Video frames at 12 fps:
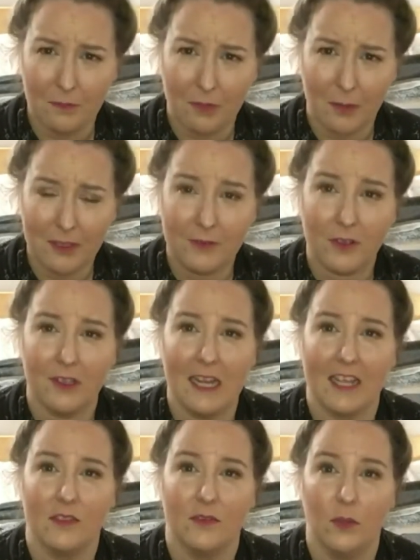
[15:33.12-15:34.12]
probably for the
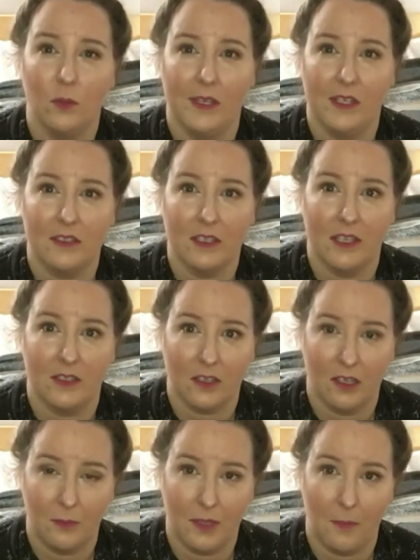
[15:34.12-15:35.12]
next few weeks, it's
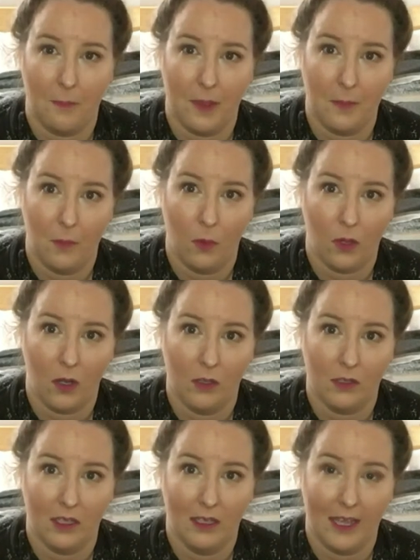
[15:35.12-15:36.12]
going to be a bit more
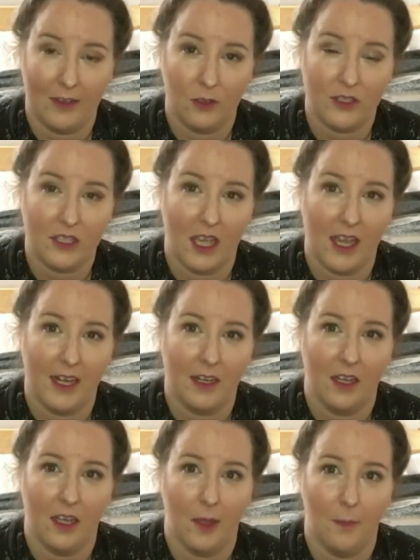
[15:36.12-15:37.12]
on the lighter side,
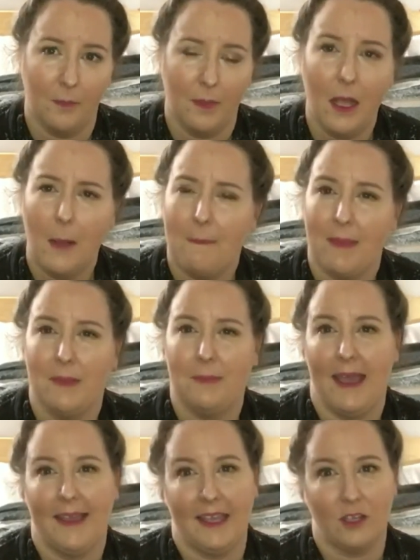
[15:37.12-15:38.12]
maybe
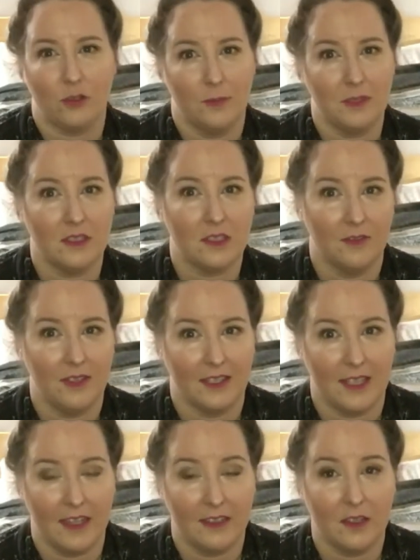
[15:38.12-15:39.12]
packing trips and stuff like
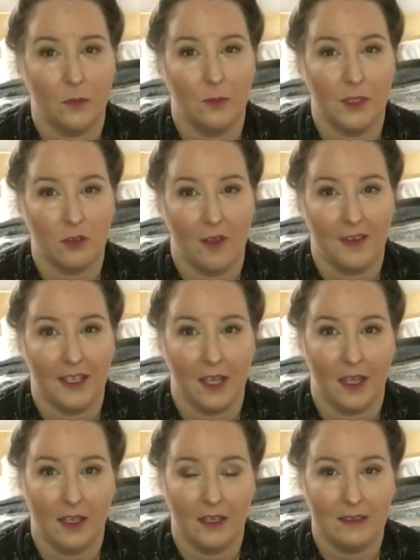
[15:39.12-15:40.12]
that, because I will be traveling
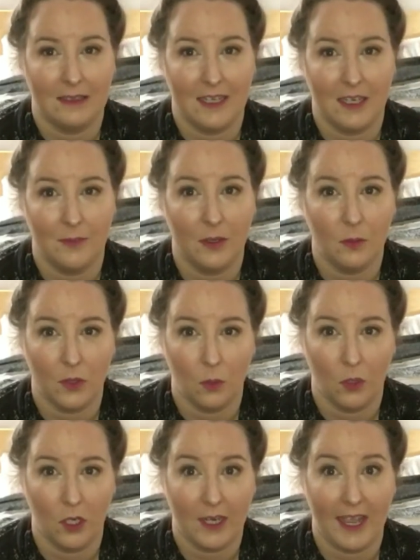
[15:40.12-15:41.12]
a teeny bit with
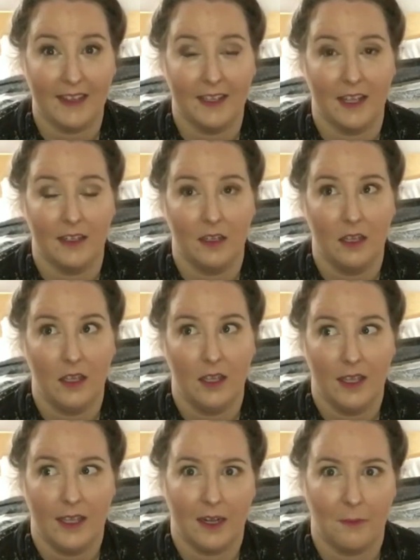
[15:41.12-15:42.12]
work, and then
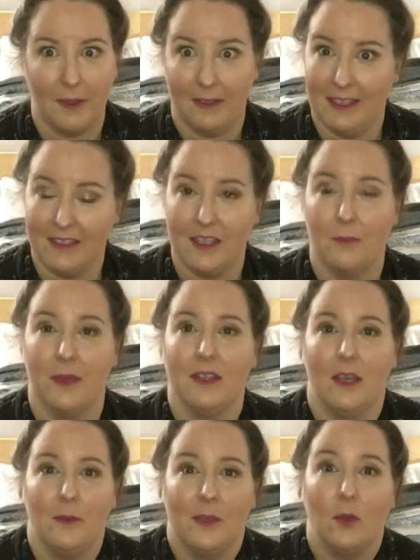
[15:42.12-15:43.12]
in about less than a month,
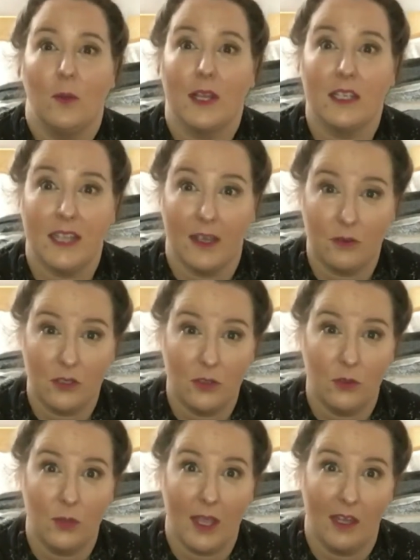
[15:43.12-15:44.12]
I'll be going down
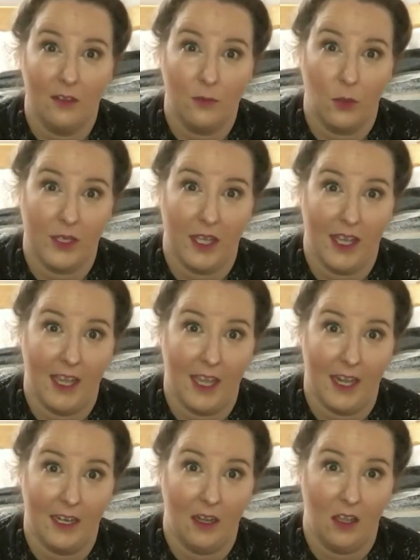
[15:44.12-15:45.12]
to California
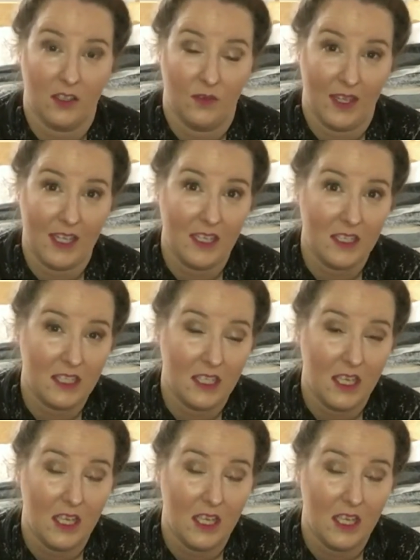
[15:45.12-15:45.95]
and Las Vegas